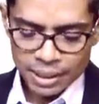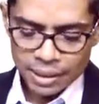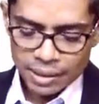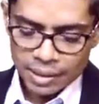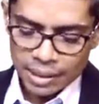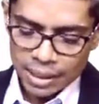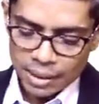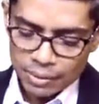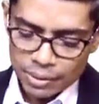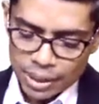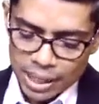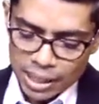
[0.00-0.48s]

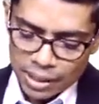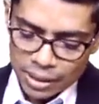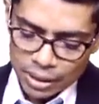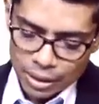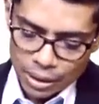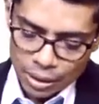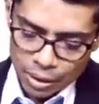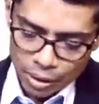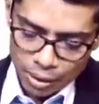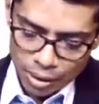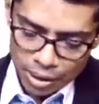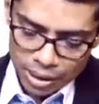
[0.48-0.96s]
Now the
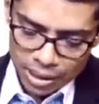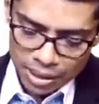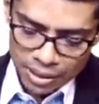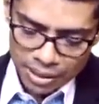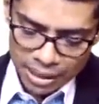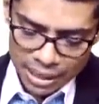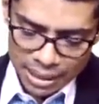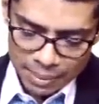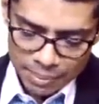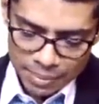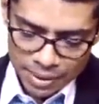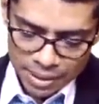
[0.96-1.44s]

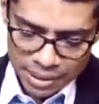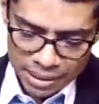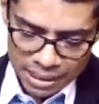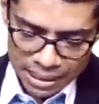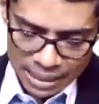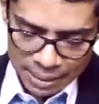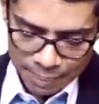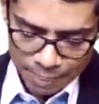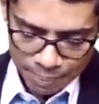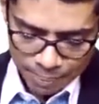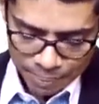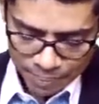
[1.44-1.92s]
non-REM
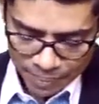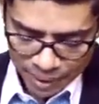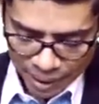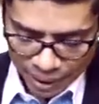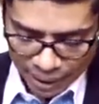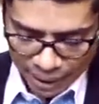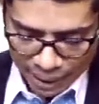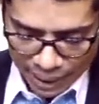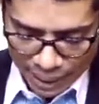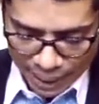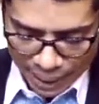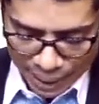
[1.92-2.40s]
sleep,
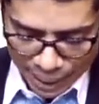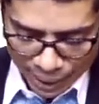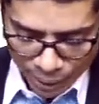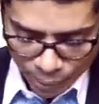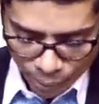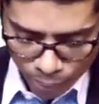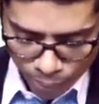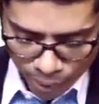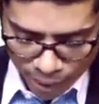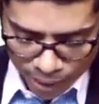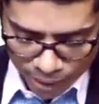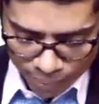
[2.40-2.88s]

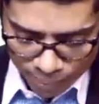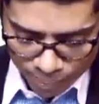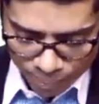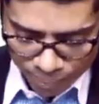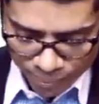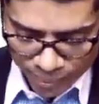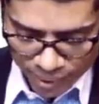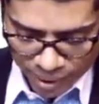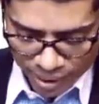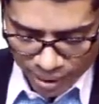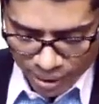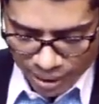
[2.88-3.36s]
N1
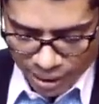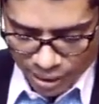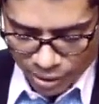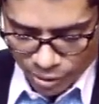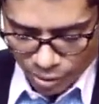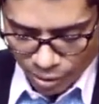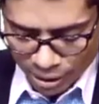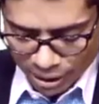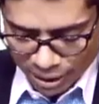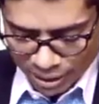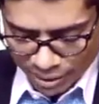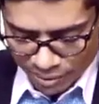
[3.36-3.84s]
is
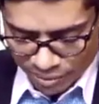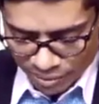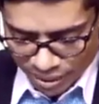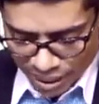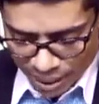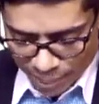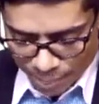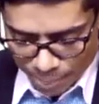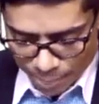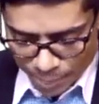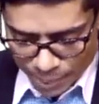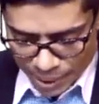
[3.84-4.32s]
only
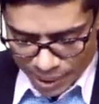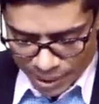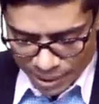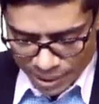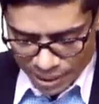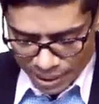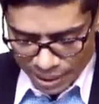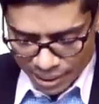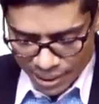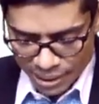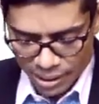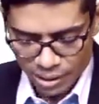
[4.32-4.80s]

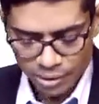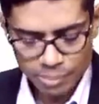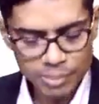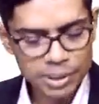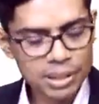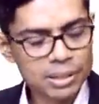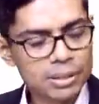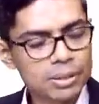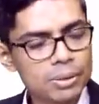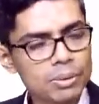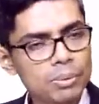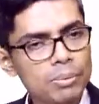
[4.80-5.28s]
5% of
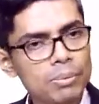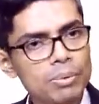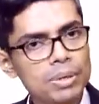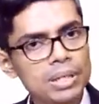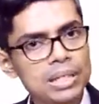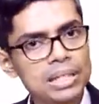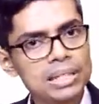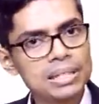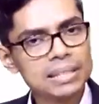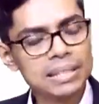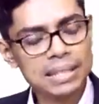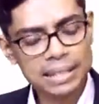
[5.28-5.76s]
the
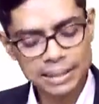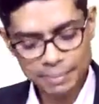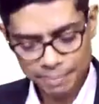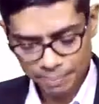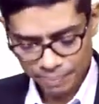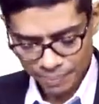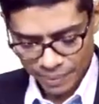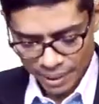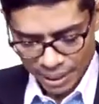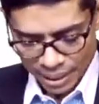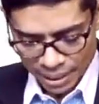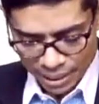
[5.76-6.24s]
total
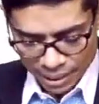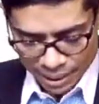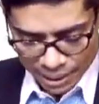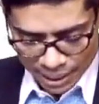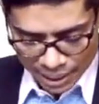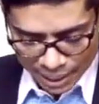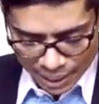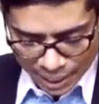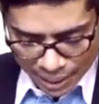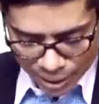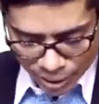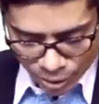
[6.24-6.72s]
time,
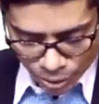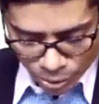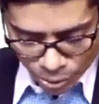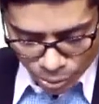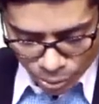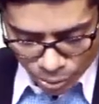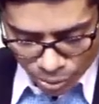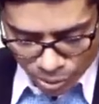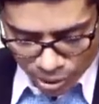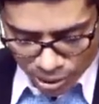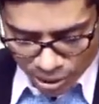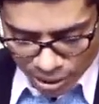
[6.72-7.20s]

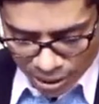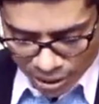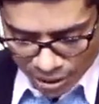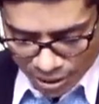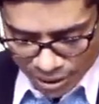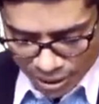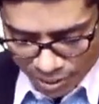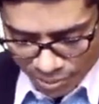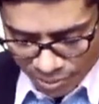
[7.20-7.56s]
N2 is the